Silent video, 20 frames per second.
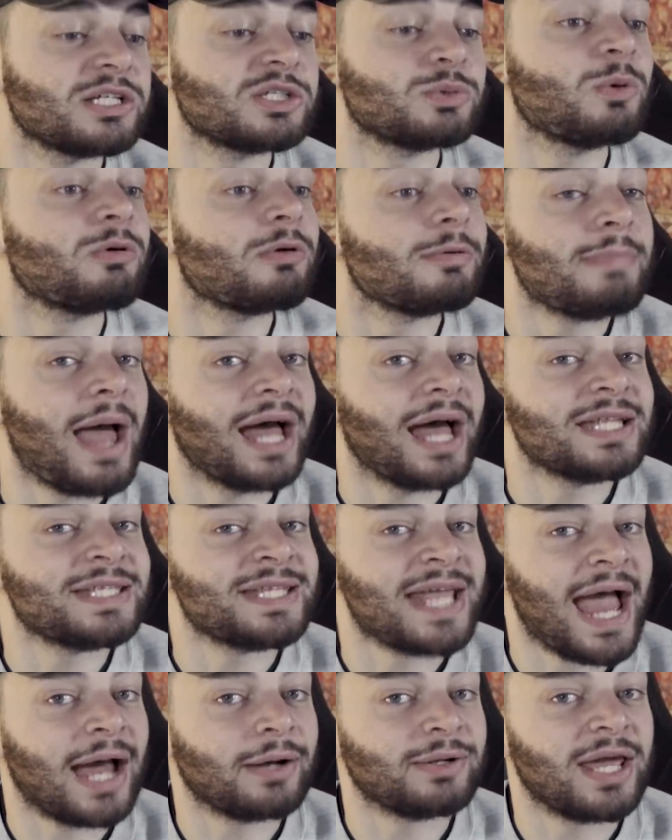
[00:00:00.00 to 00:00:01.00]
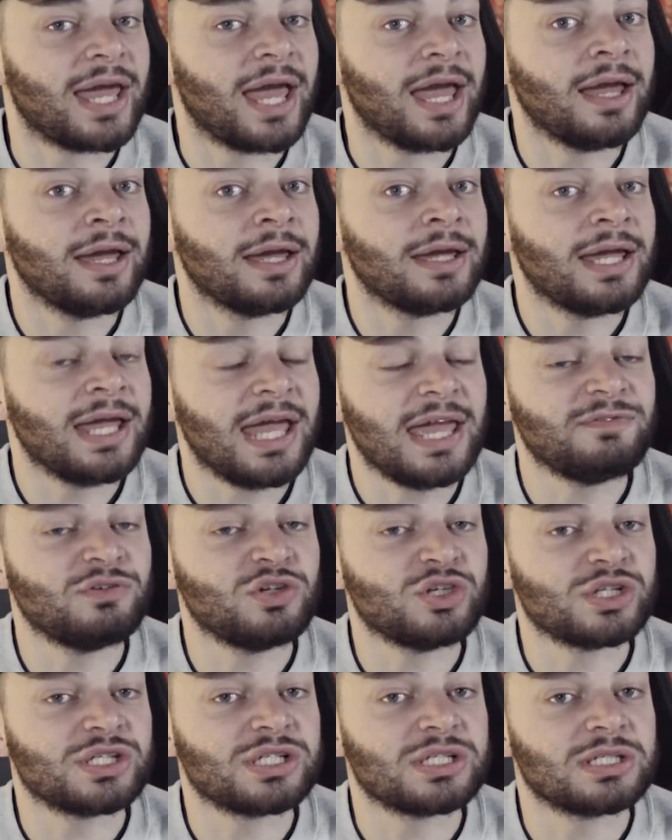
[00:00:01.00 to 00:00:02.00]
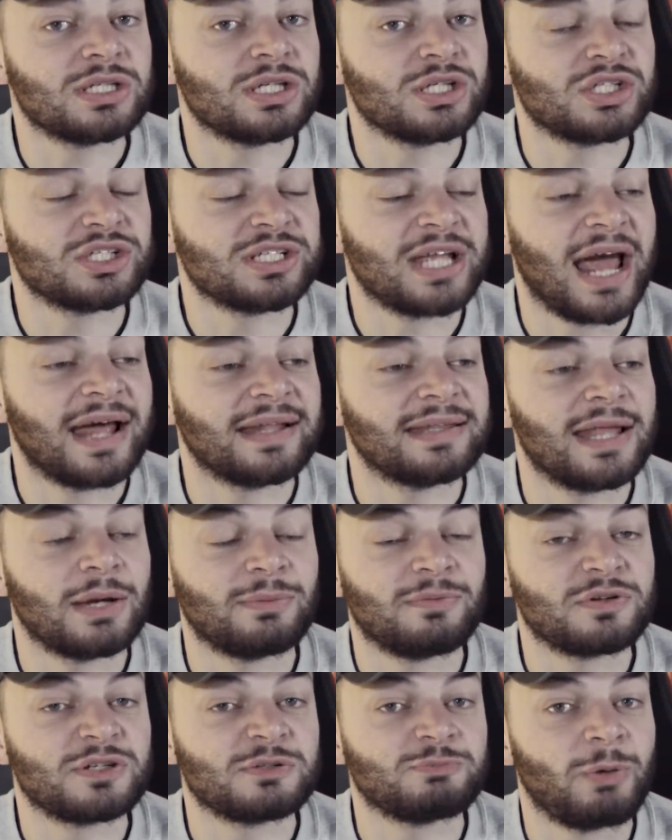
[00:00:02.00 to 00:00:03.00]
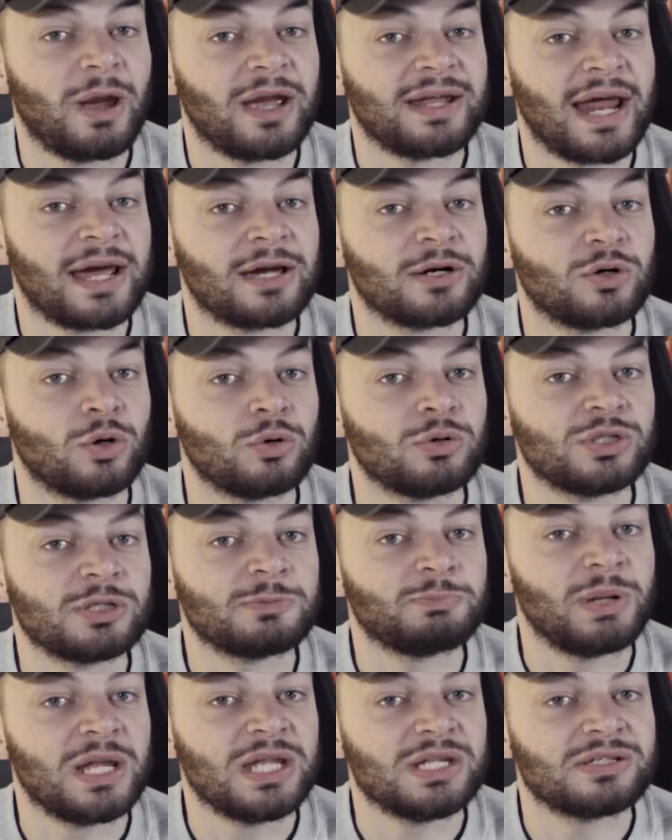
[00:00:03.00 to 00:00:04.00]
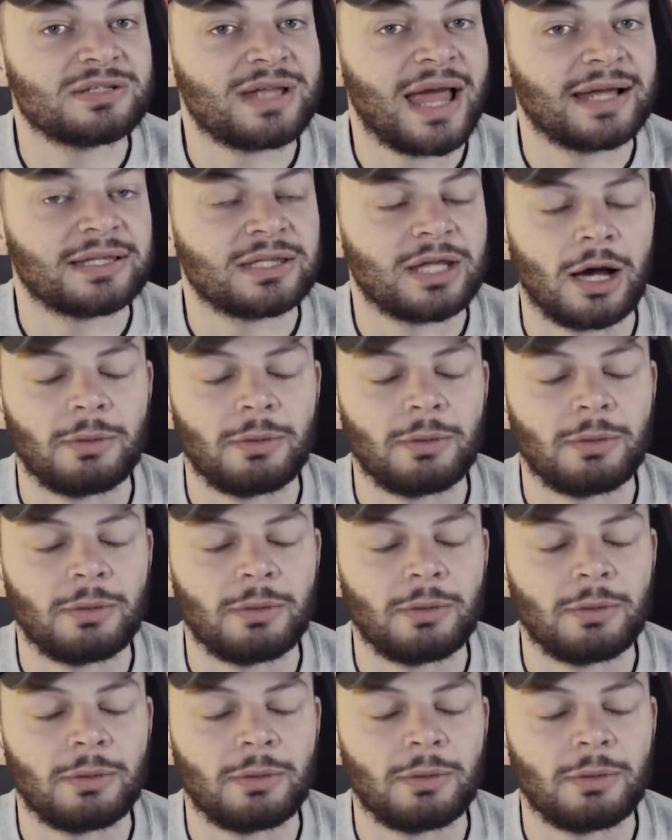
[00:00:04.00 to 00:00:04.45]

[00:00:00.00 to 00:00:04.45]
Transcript: we're a man down here. Even just stand there with a sprayed ankle. Just please stand